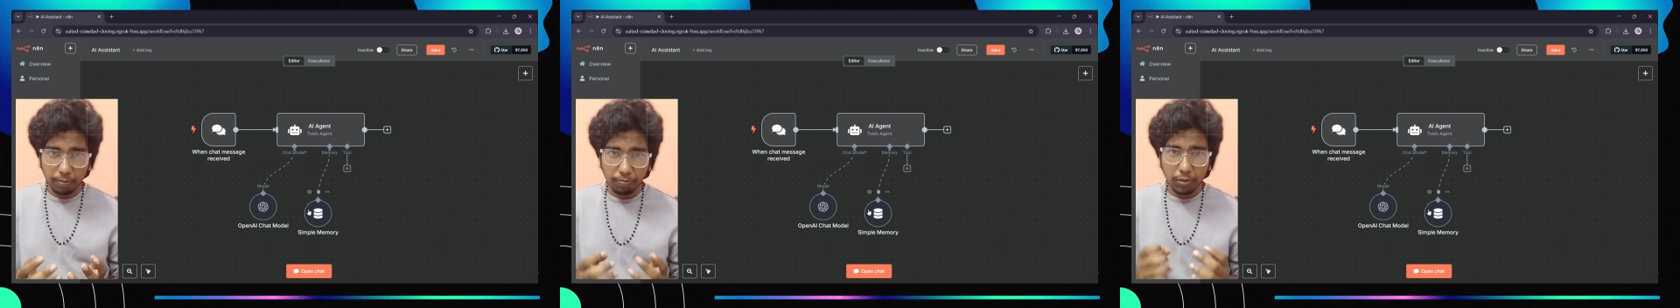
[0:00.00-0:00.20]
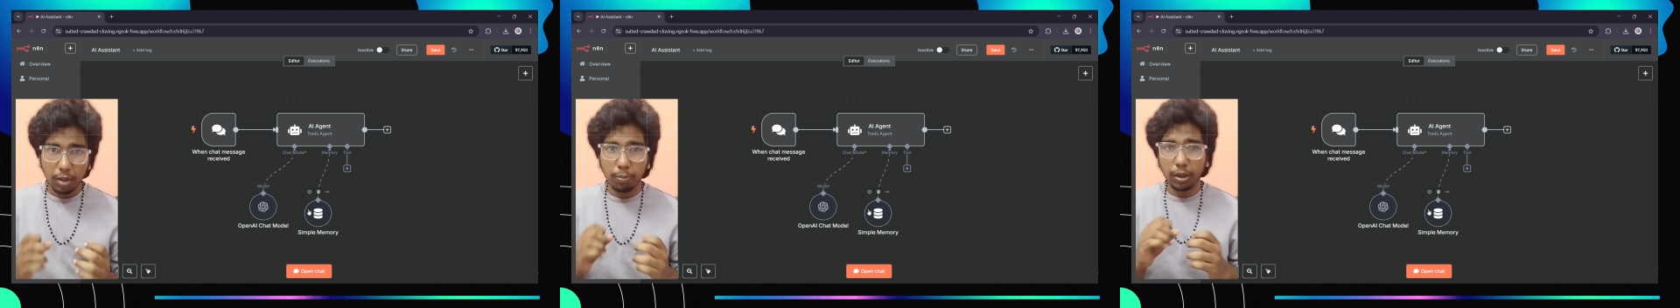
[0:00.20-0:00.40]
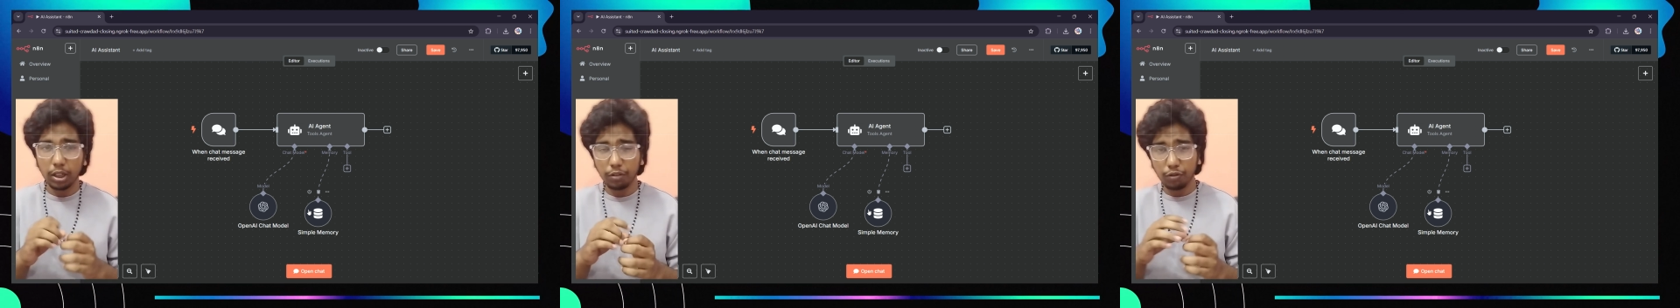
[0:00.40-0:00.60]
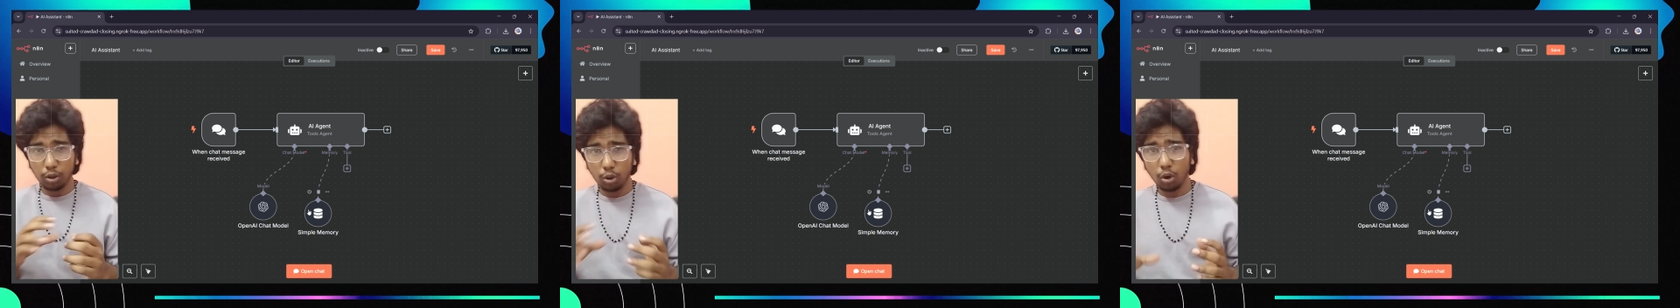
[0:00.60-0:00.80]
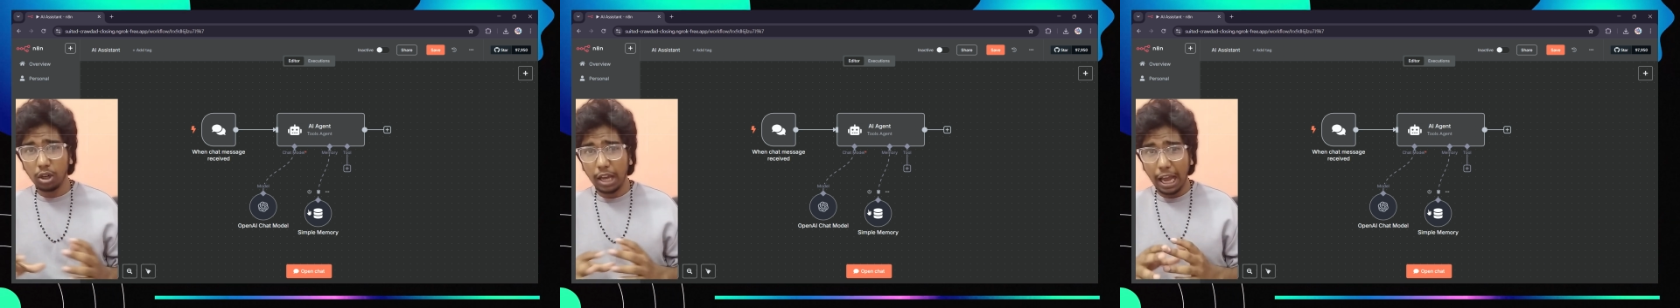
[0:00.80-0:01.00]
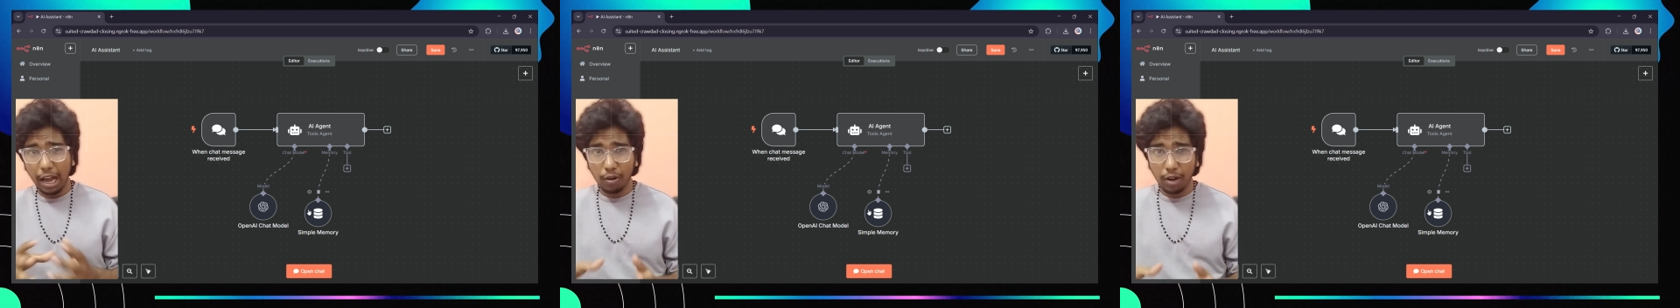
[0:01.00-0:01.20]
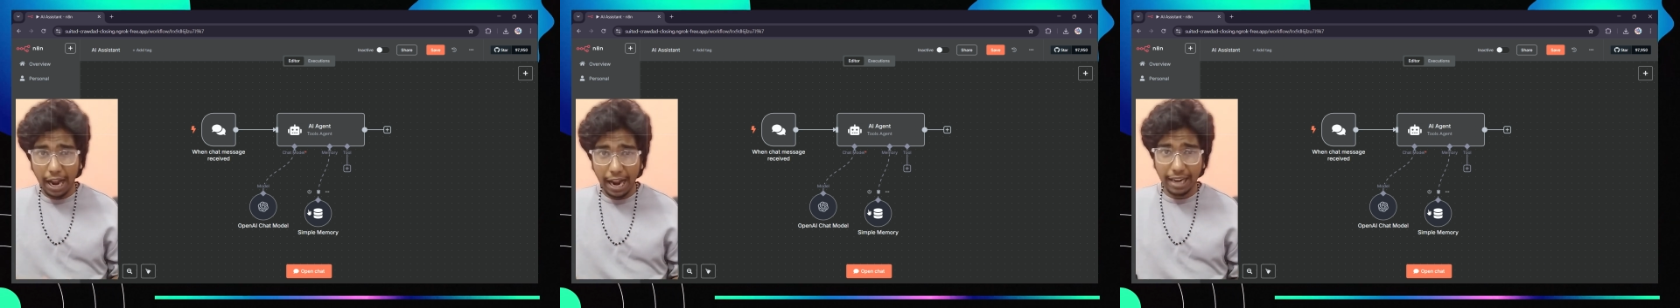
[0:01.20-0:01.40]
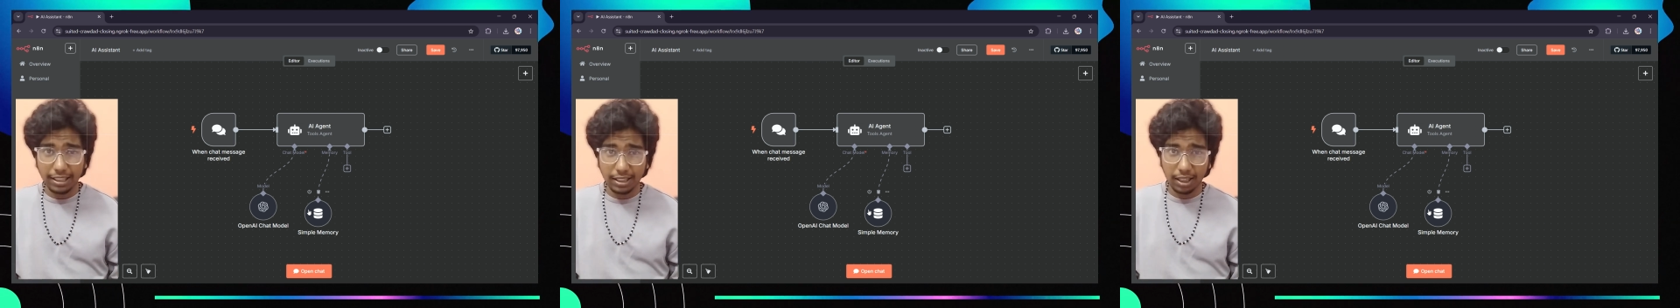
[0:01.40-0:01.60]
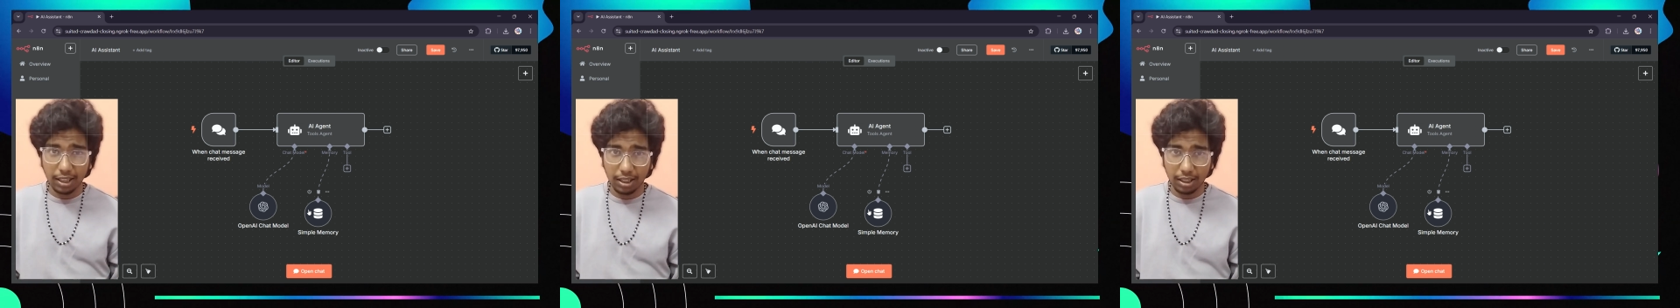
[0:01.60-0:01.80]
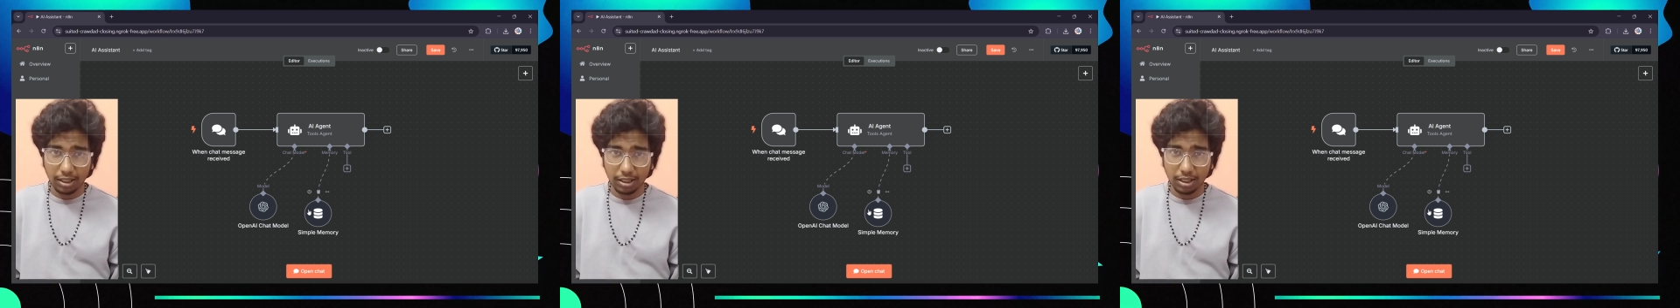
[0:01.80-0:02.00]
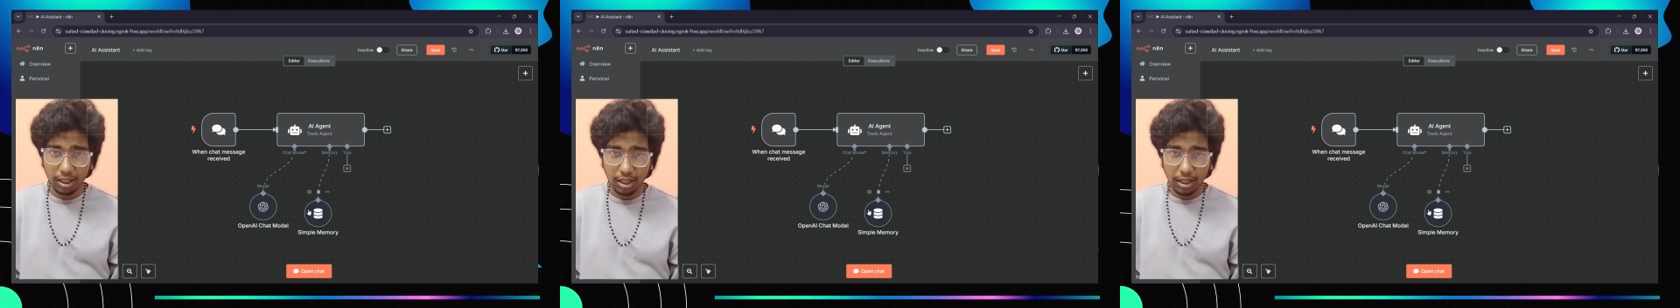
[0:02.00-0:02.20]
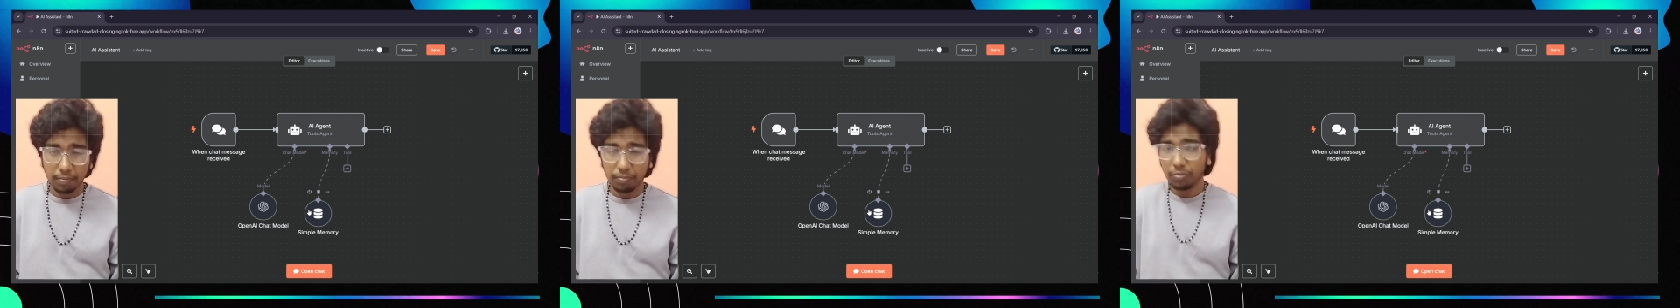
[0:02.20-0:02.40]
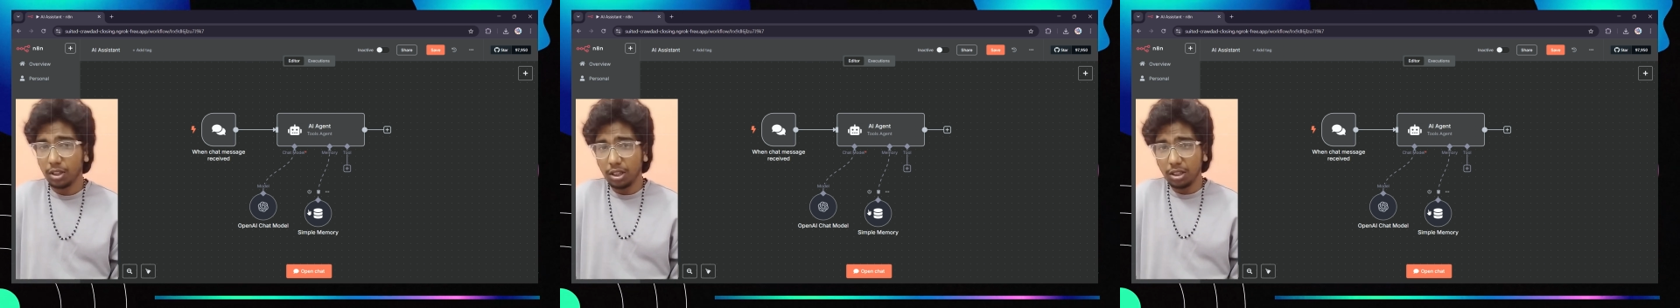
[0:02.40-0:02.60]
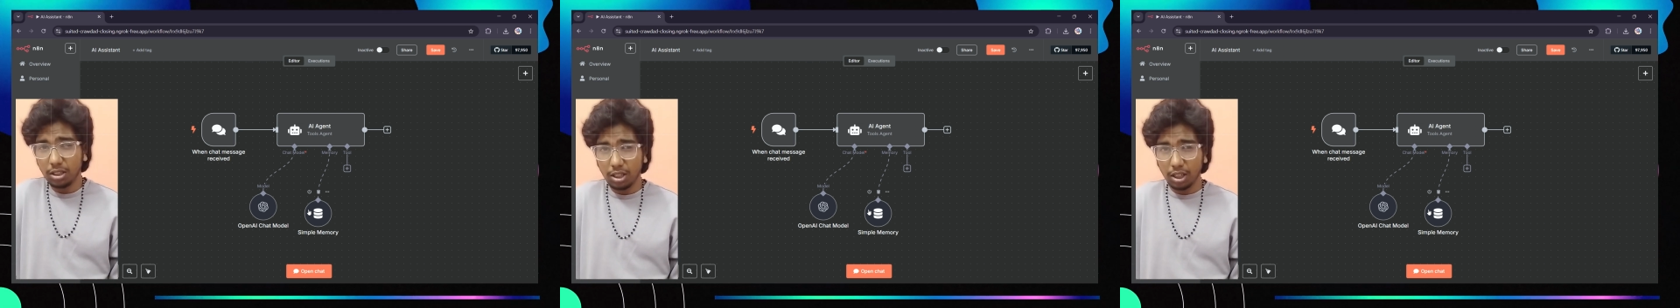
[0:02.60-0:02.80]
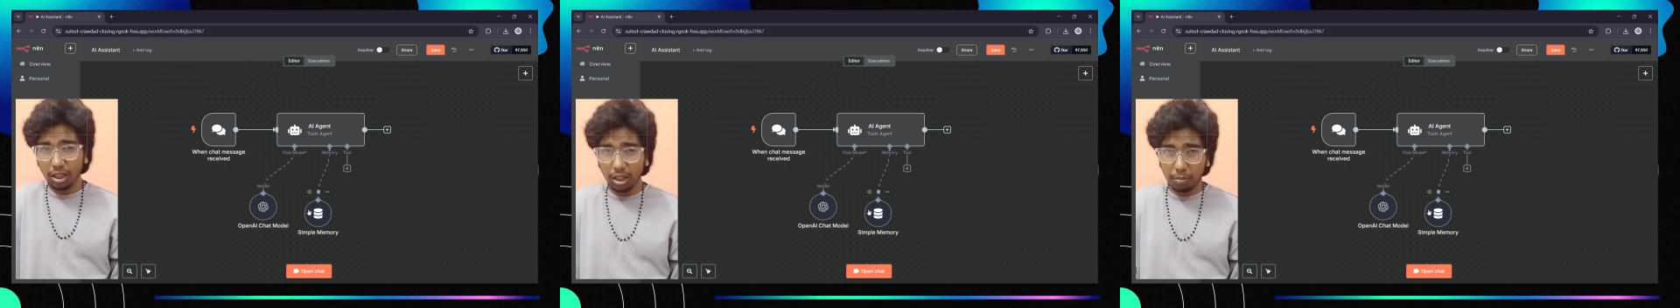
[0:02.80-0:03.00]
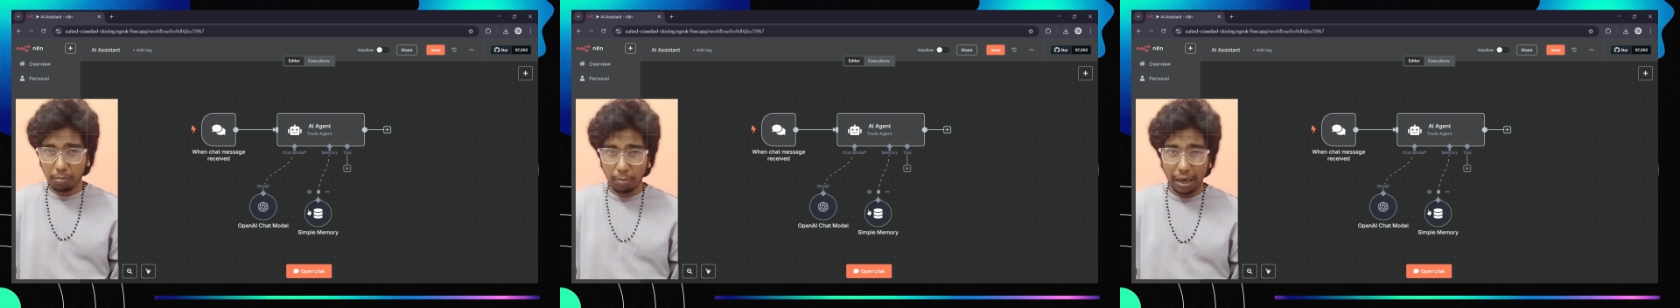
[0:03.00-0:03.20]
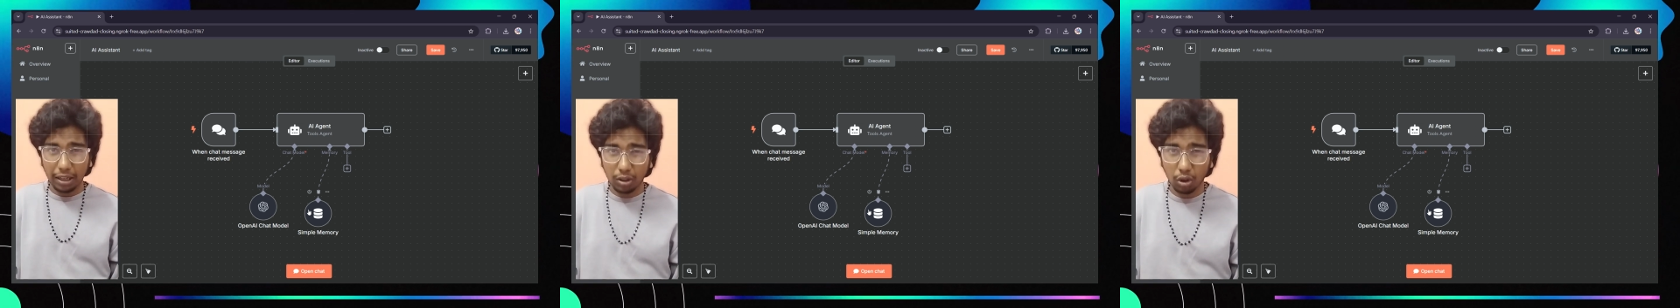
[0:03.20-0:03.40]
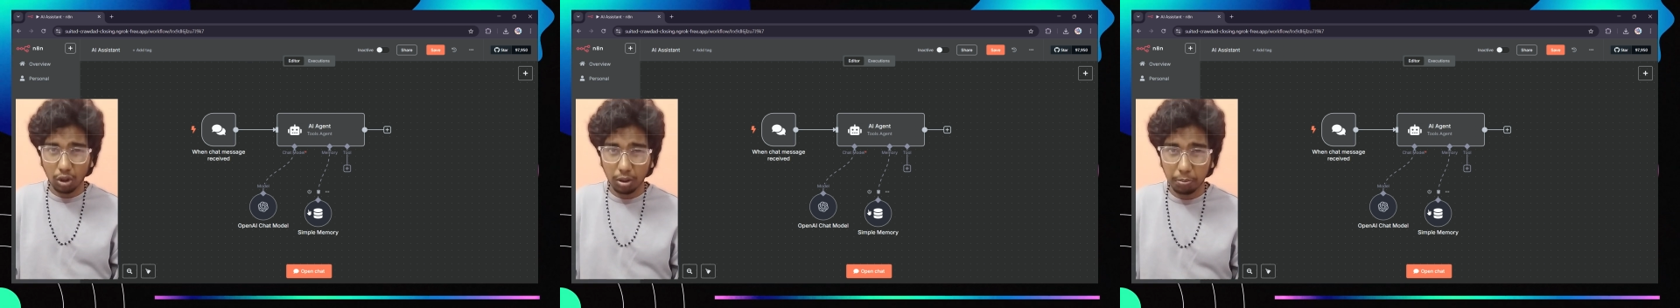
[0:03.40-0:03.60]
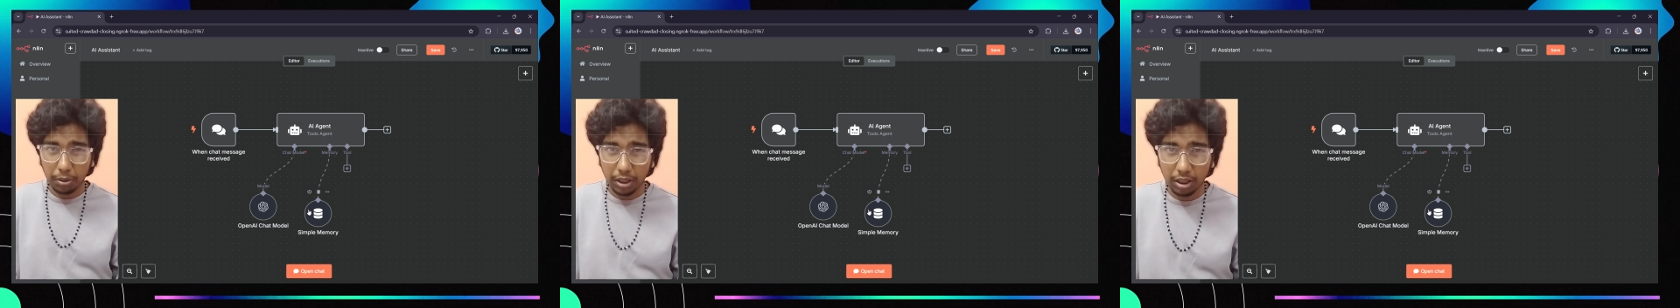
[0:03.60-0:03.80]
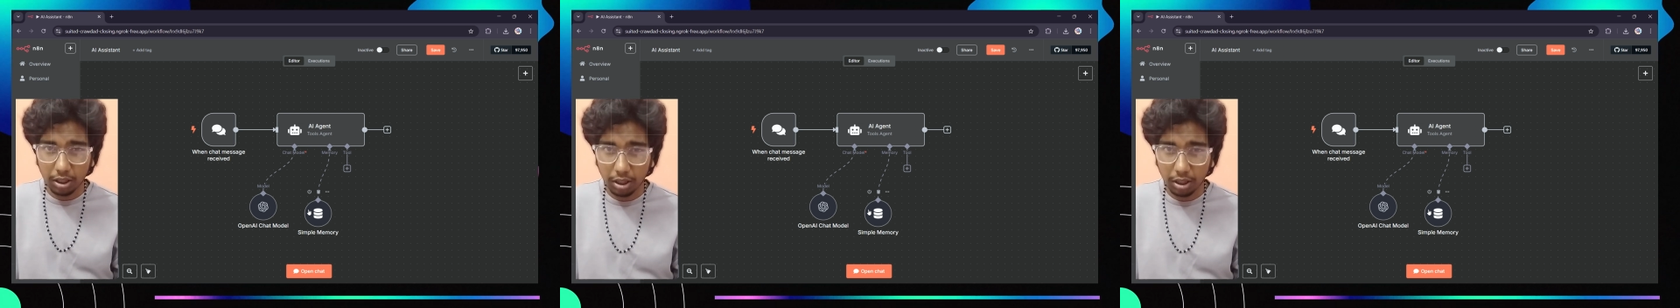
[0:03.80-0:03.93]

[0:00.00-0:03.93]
but if you don't have hands and legs, then still it might not be